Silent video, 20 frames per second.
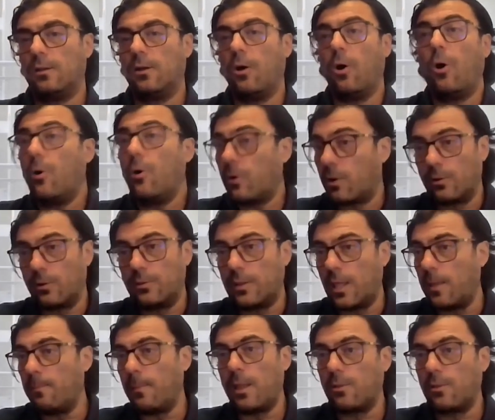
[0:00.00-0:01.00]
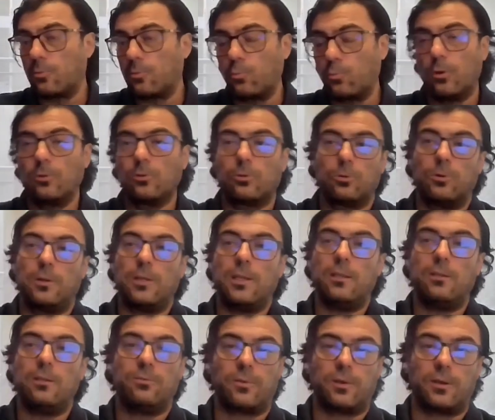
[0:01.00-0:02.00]
or they might want to
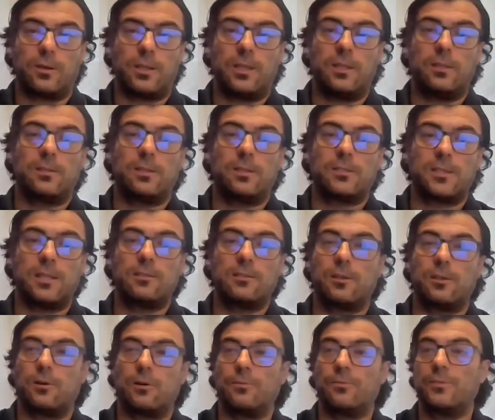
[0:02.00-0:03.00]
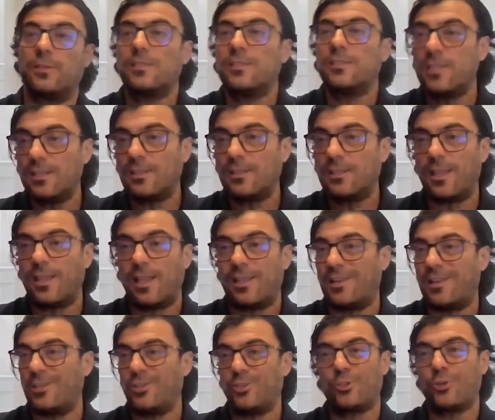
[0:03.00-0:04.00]
live in the center of the city
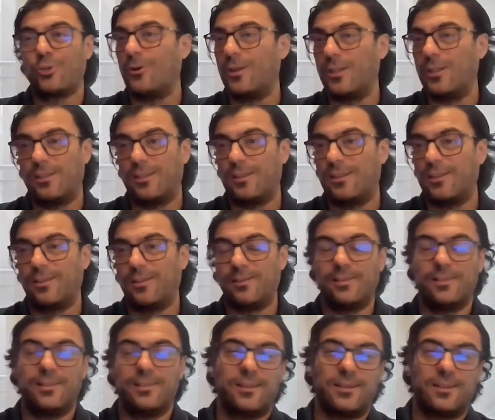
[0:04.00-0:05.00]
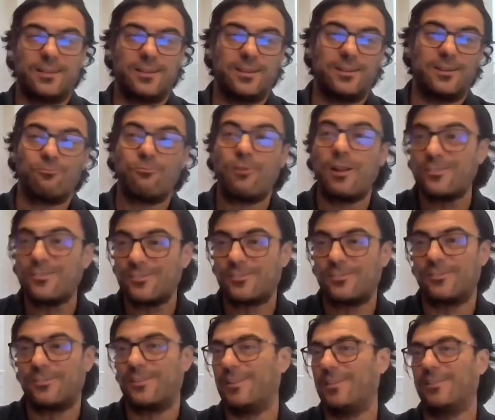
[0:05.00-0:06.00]
and enjoy the
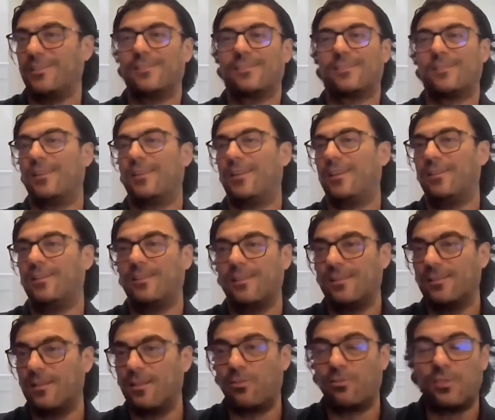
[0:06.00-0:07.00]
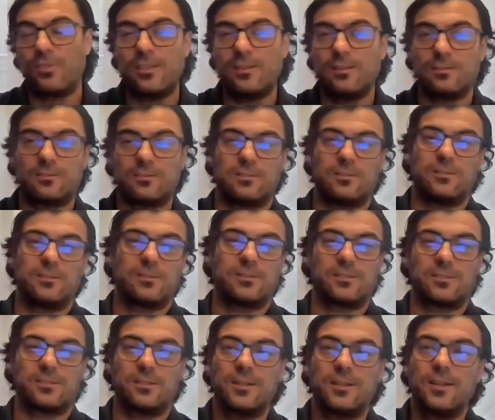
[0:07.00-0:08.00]
restaurants and the
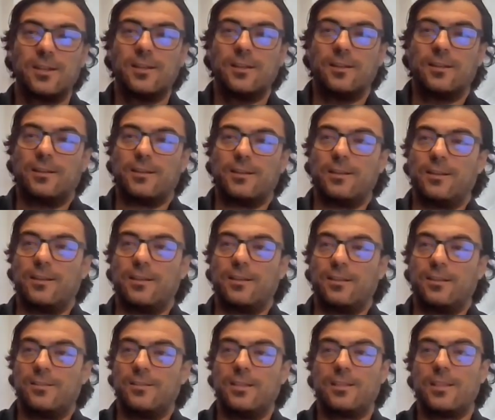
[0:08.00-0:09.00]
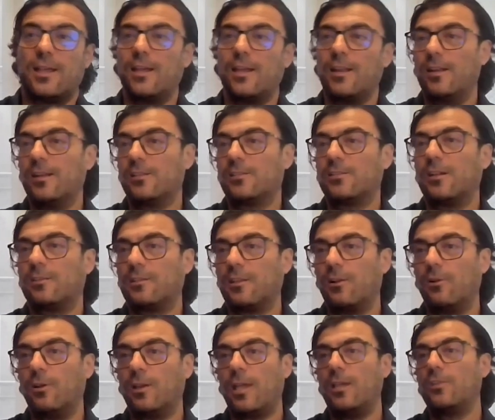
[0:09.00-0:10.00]
theaters that are in a
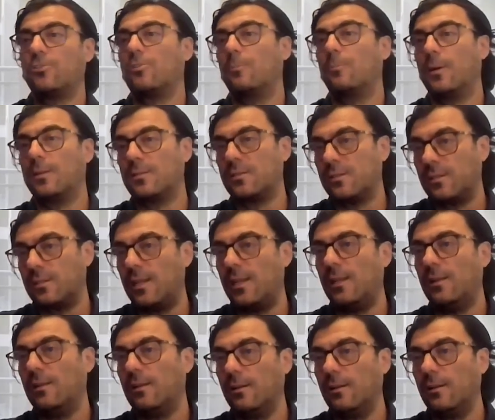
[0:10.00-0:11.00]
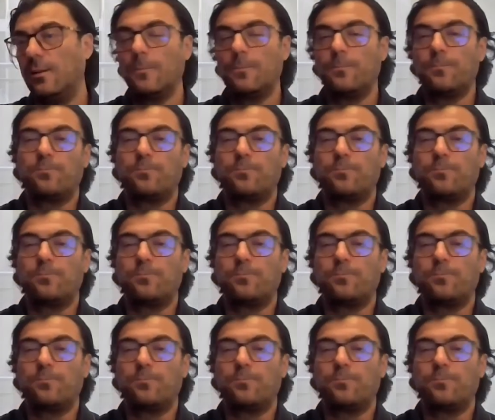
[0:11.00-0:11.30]
certain location, but still